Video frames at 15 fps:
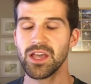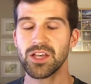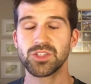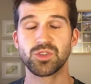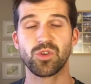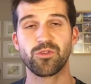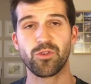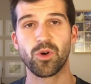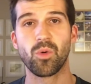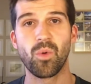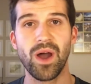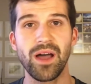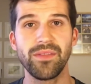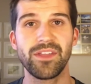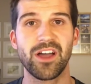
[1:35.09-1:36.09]
So for a
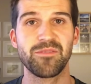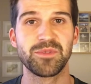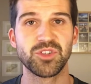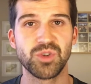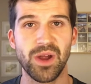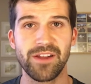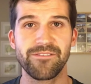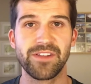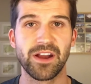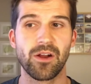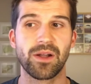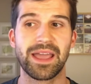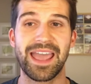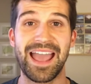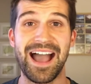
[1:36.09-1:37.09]
while now, I've been trying to figure
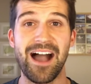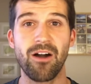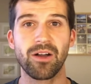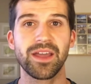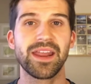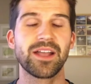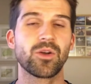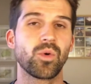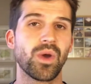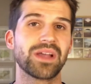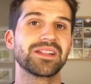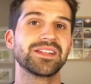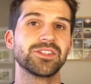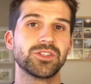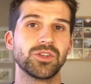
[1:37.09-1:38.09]
out, okay, how could I
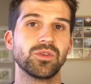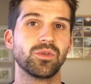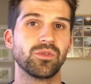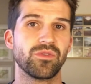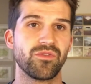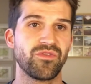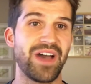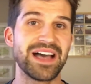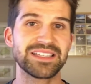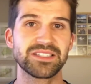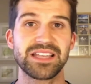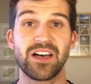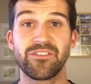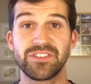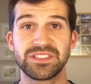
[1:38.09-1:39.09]
quickly do fast
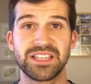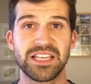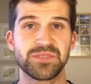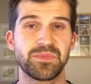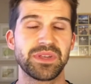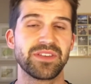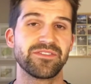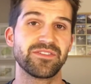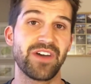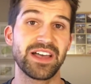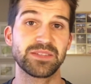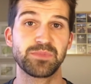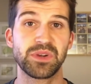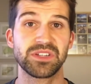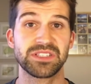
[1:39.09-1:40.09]
self-assessment,
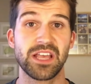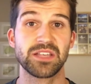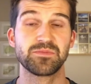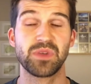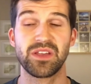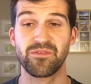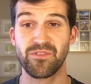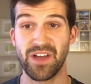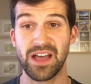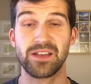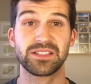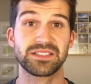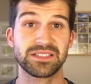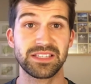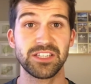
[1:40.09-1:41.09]
fast peer assessment, and
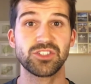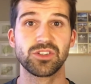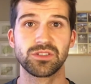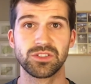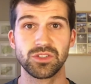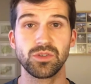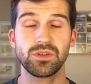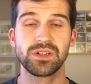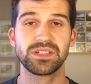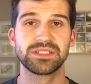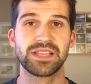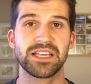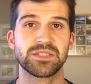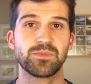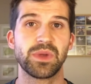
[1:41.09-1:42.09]
fast teacher-student
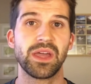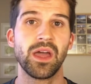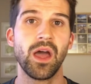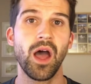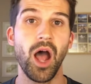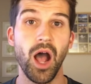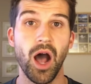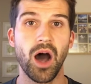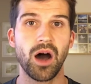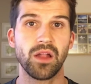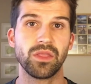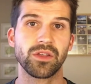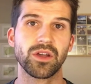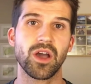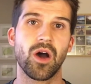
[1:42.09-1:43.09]
assessment
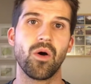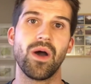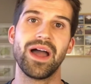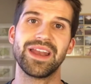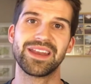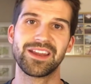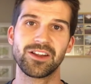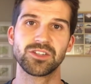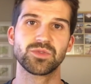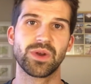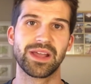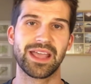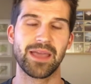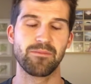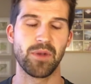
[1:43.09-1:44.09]
on the go? And here's what
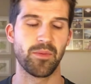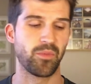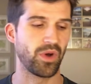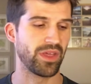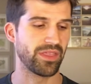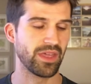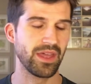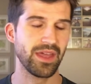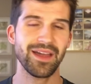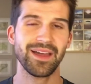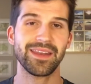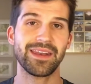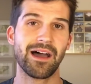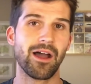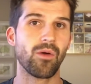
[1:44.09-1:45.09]
I came up with.
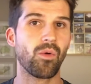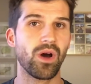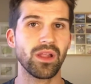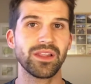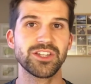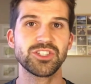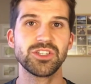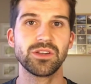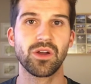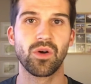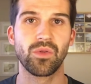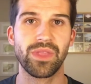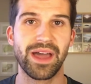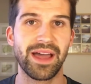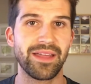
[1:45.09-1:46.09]
Now, I want to let you
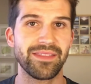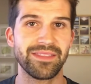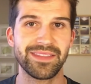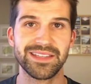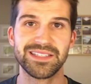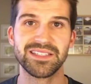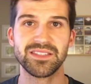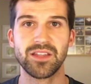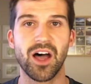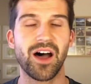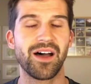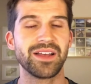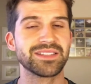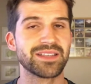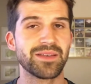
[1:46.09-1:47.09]
know that this is
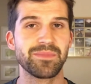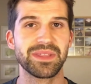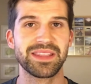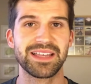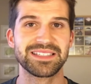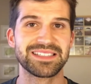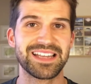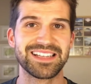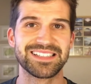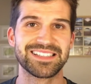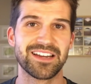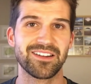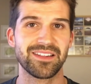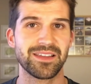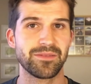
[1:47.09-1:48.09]
not something that's
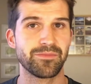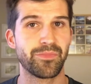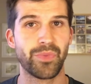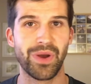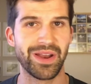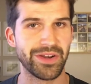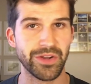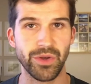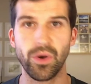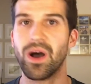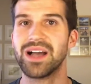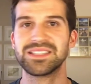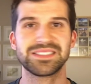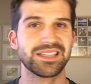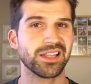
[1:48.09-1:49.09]
necessarily brand new.
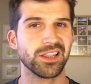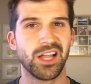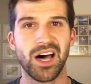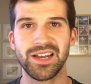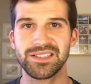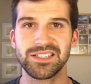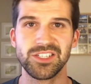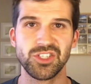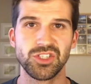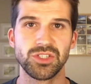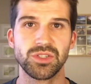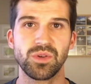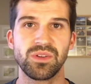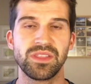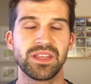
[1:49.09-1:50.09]
I see a lot of teachers
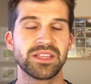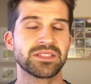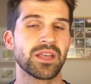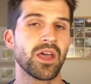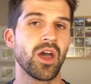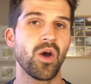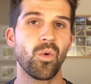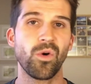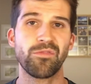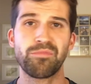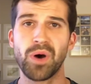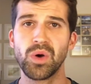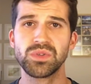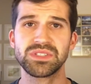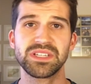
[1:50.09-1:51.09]
doing this with
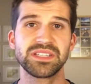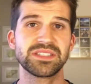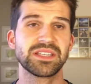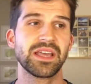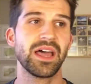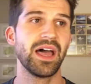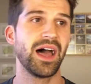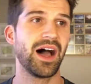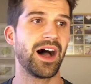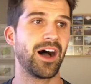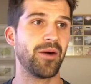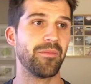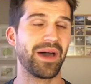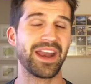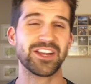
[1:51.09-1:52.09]
Post-its,
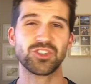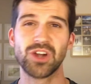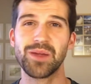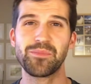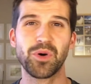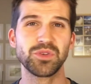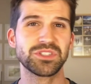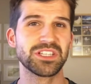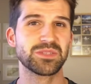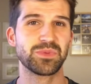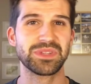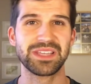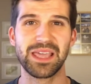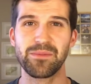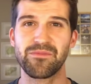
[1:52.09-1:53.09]
and I tried Post-its,
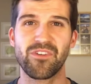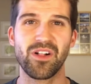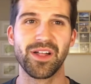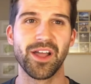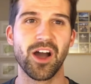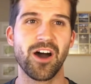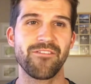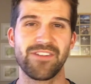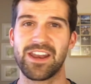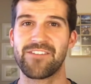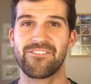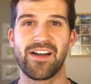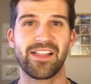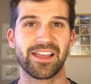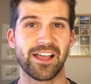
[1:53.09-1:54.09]
but they kept falling off, and I
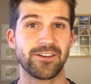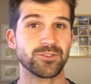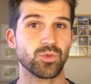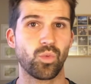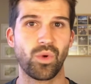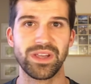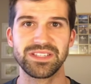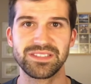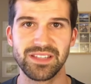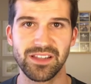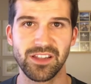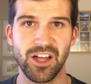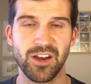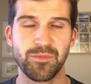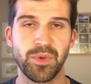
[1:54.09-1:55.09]
felt like I was wasting
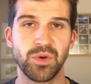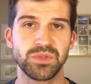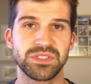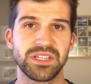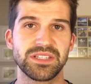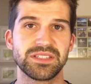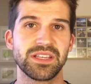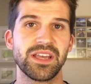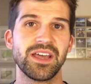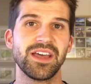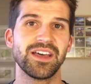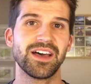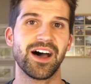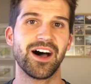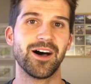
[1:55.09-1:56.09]
a lot of Post-its.
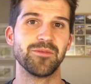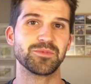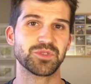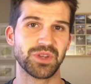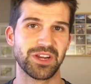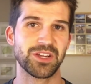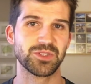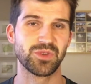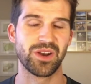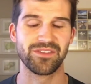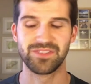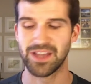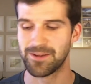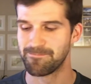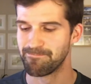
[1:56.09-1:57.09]
So here's what I've
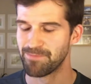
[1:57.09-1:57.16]
done.